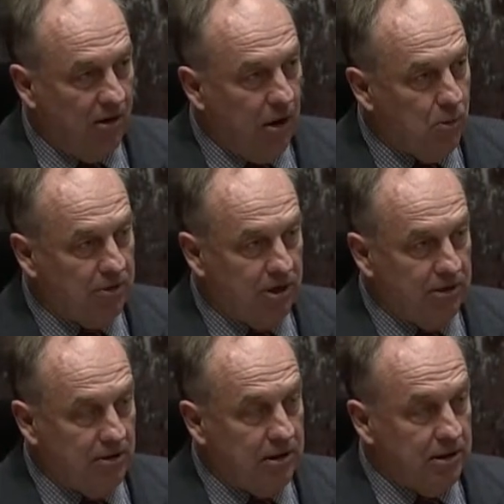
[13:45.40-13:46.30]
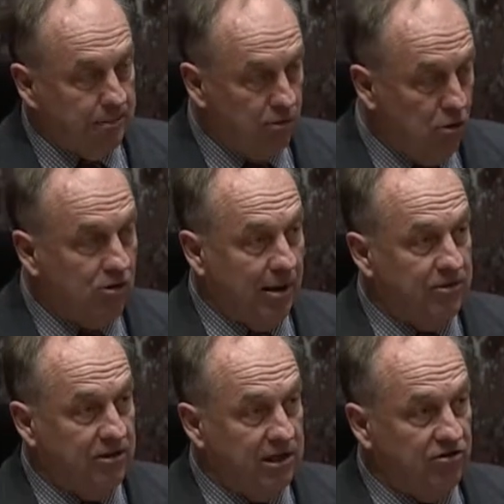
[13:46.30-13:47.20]
within the programs
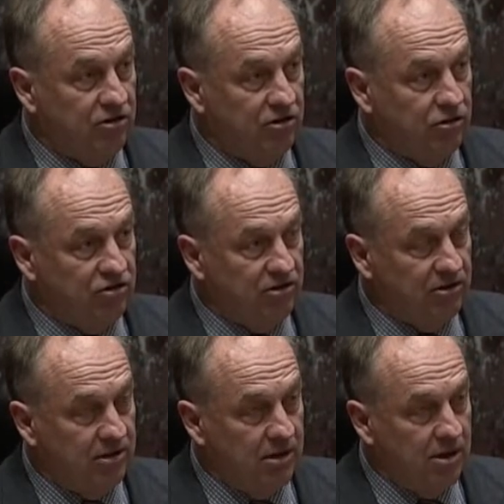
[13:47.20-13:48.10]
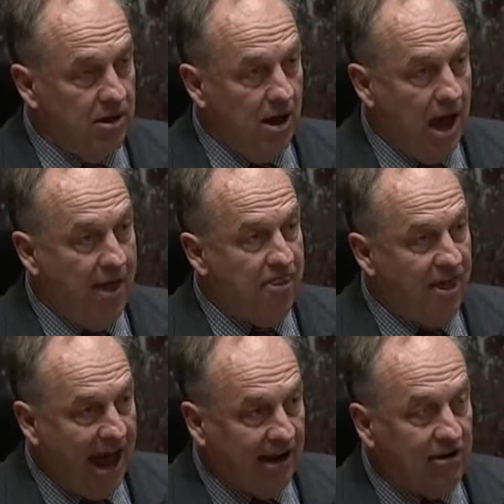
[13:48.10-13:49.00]
in the institution. And
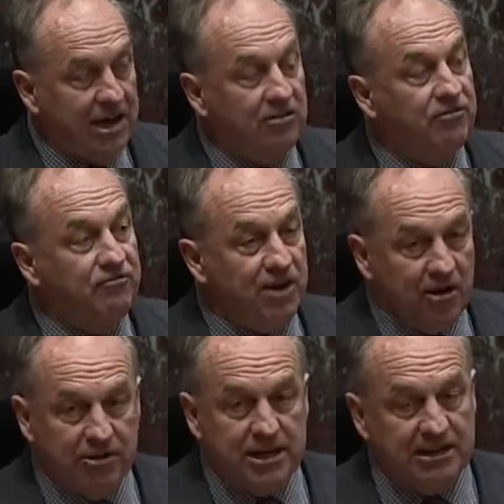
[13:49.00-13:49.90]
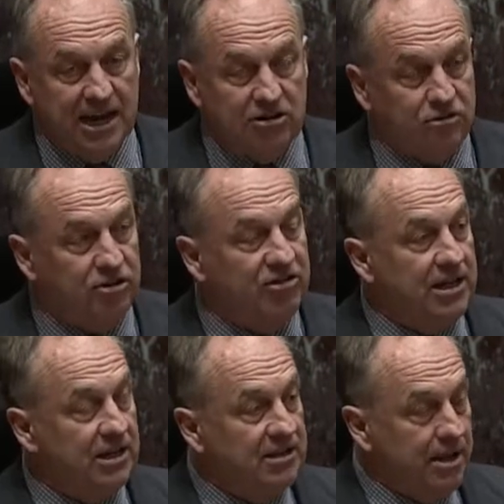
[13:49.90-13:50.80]
that is very dangerous
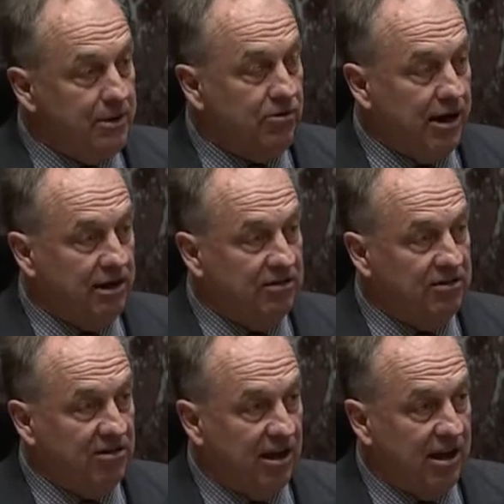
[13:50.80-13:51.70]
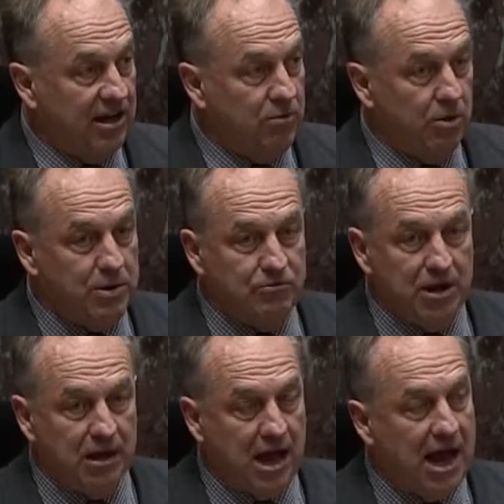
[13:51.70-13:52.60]
in a democratic society where we
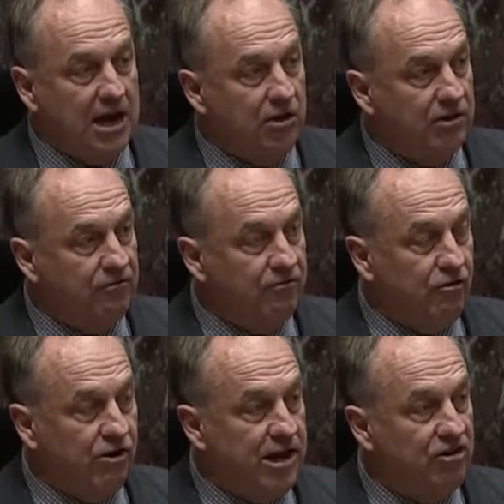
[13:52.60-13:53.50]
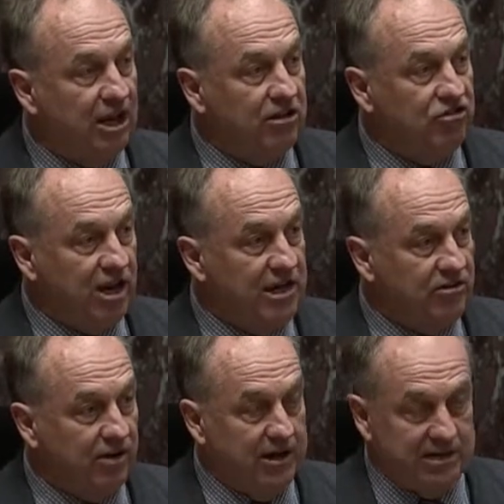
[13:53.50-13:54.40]
rely on the free exchange
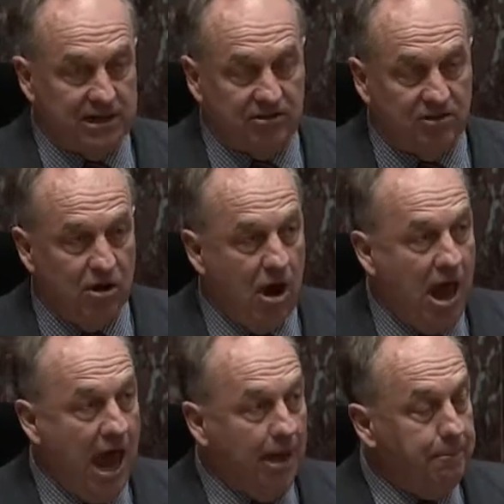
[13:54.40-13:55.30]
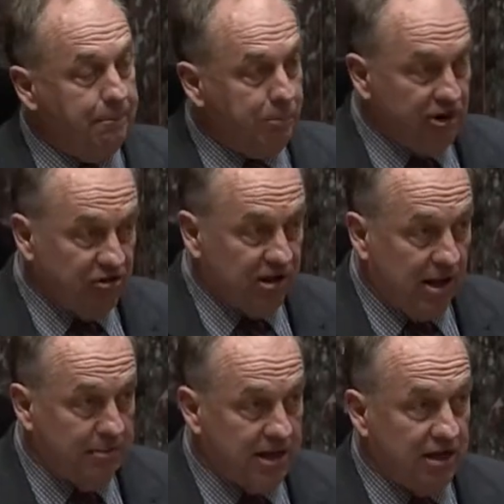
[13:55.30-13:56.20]
of ideas, and British
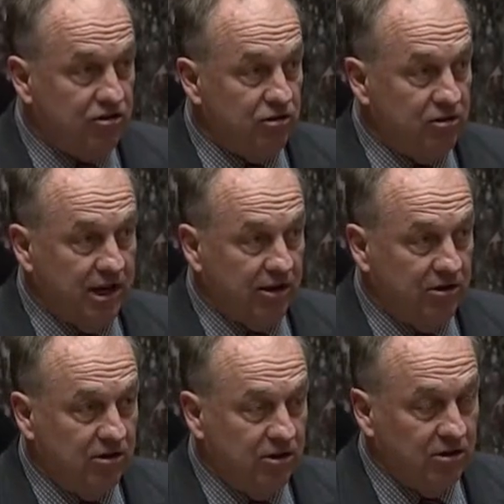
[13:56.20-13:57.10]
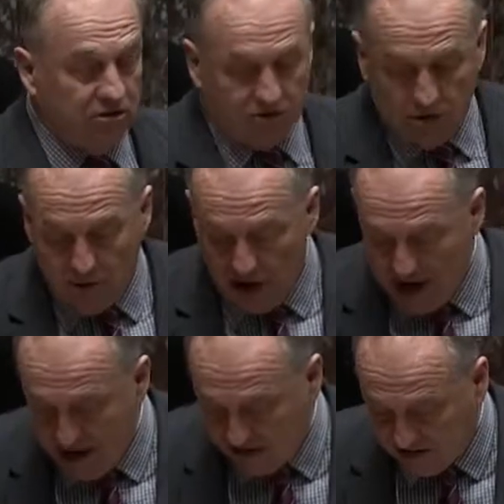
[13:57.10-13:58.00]
Columbia is unique. So
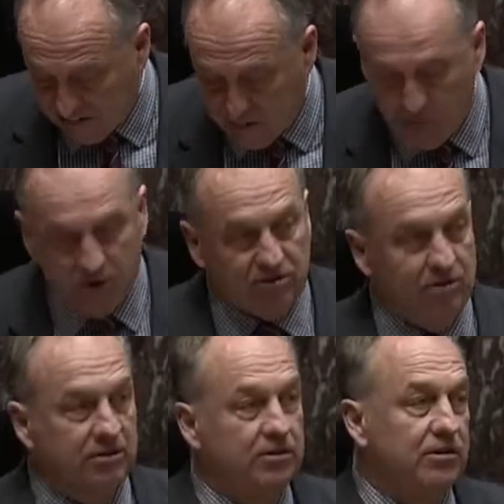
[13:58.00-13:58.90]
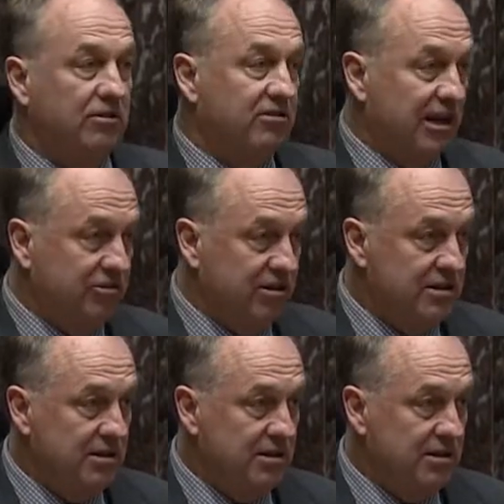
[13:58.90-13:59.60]
I support this section